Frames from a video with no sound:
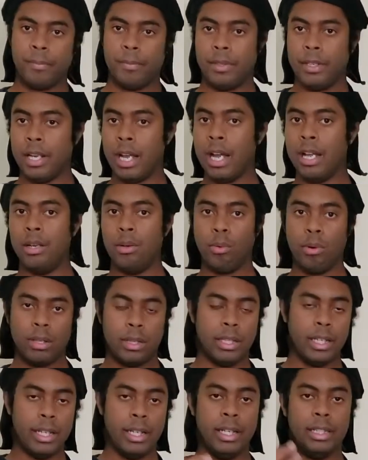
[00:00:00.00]
You got
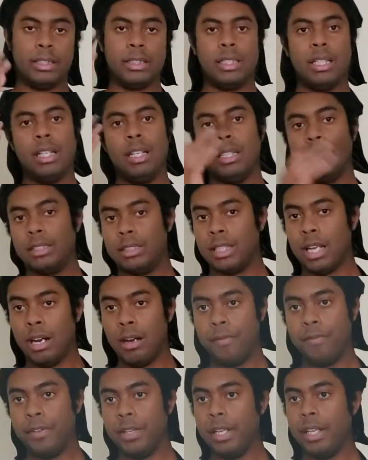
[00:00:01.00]
northeast,
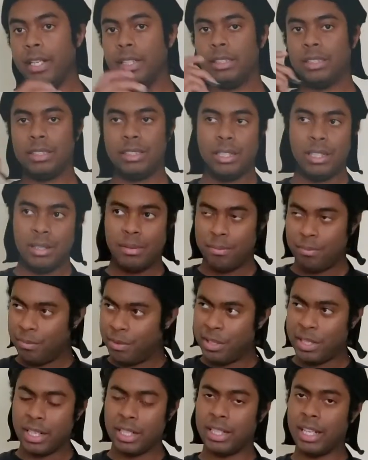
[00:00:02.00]
southeast,
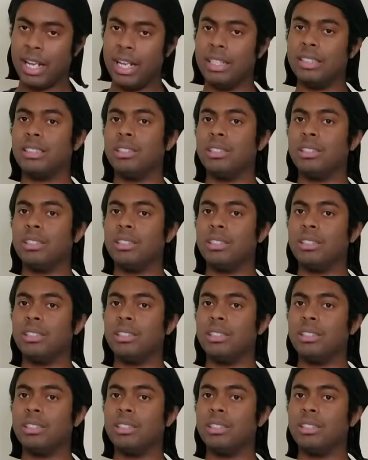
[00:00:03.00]
you get that.